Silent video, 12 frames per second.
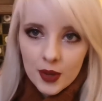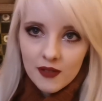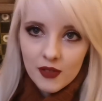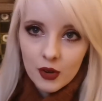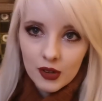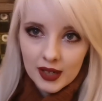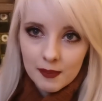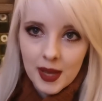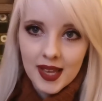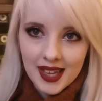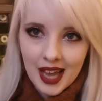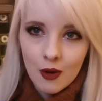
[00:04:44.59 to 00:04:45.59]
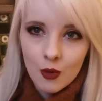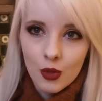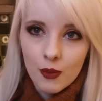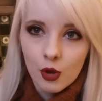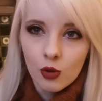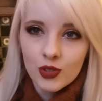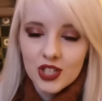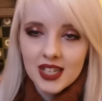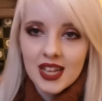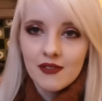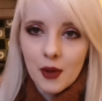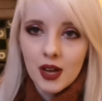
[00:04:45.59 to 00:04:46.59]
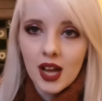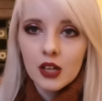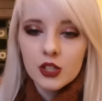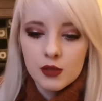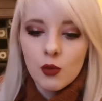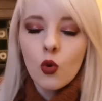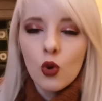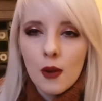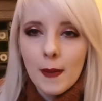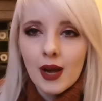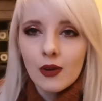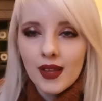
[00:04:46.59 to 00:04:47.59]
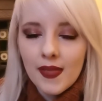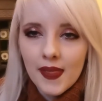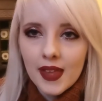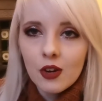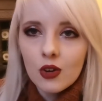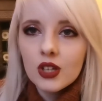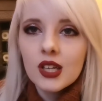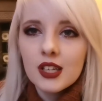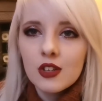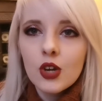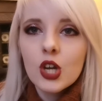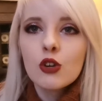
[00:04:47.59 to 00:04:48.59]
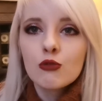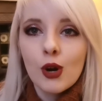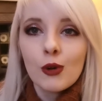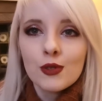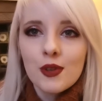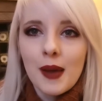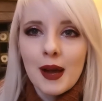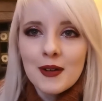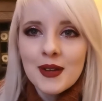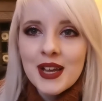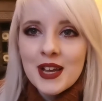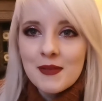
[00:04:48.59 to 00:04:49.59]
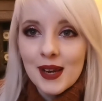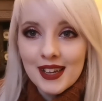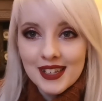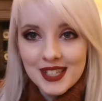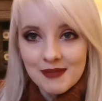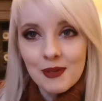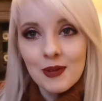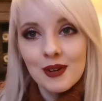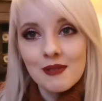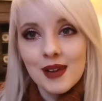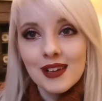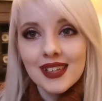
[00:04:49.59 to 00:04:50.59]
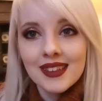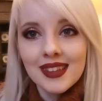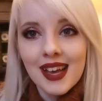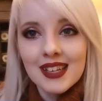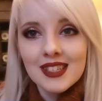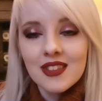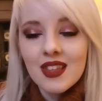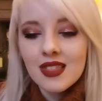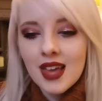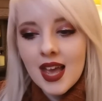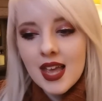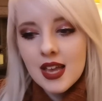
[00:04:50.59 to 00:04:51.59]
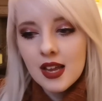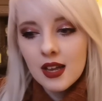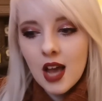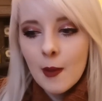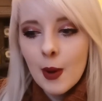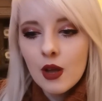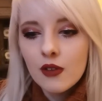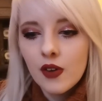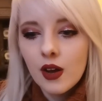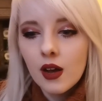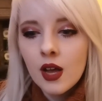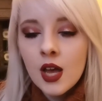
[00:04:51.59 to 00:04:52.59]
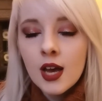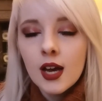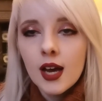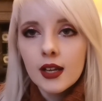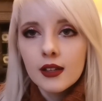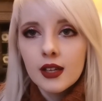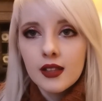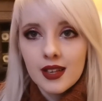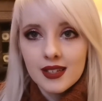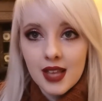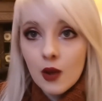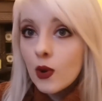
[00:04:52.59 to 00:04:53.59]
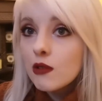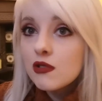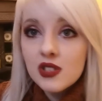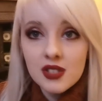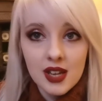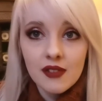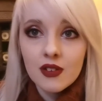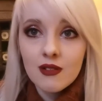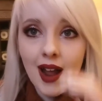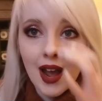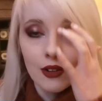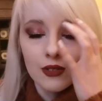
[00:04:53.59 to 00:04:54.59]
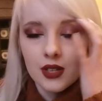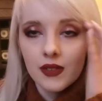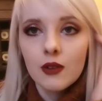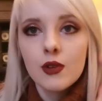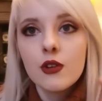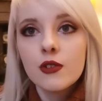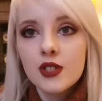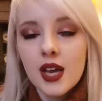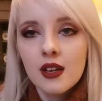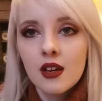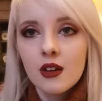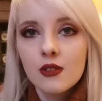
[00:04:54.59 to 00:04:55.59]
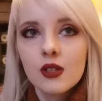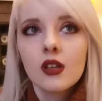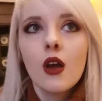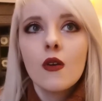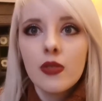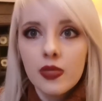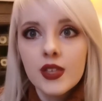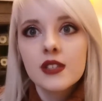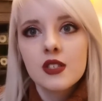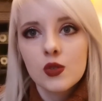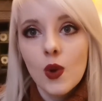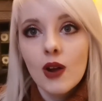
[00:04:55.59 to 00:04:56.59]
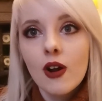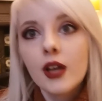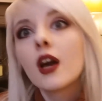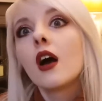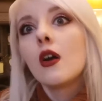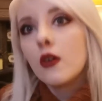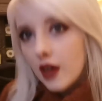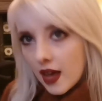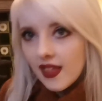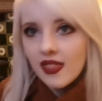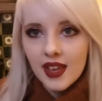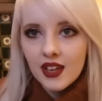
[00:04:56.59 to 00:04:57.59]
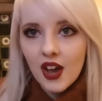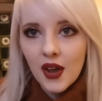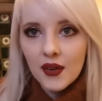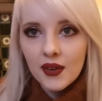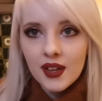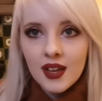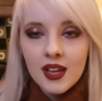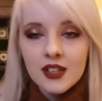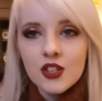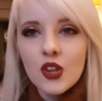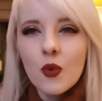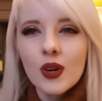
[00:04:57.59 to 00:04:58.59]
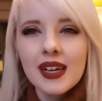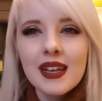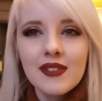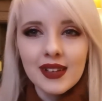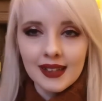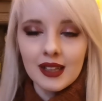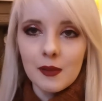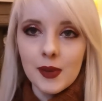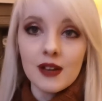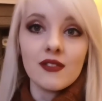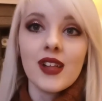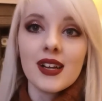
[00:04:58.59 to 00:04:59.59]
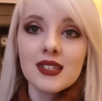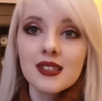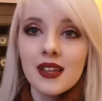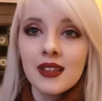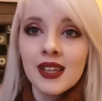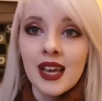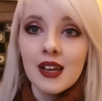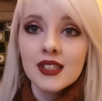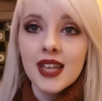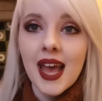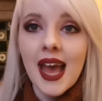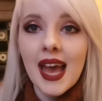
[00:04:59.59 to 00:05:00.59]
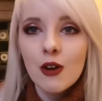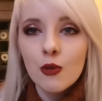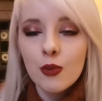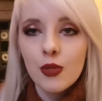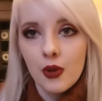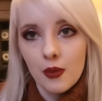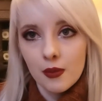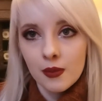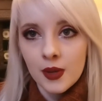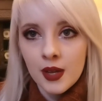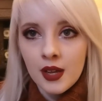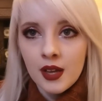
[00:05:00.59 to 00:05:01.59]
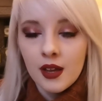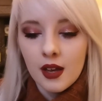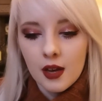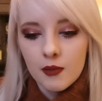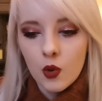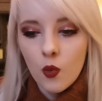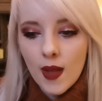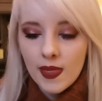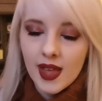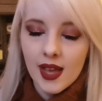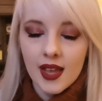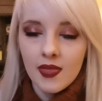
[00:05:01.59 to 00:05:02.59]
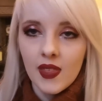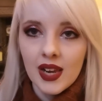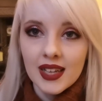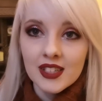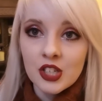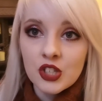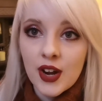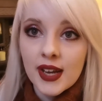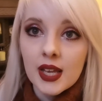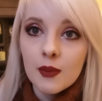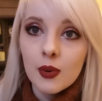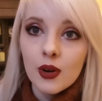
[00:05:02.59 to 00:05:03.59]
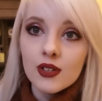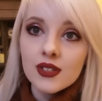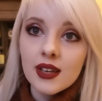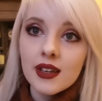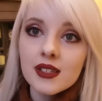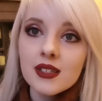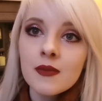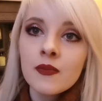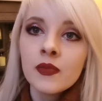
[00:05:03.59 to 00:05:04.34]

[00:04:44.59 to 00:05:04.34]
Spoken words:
If you're picking out all the poop, just leave a small amount in there, not like a gross amount, but like a small amount in there, so that they can come over, and because they will sniff around and they'll use their nose and go, this is where I go, and then they go. So you want to leave a little bit of that scent there to help them when they're in the litter training process.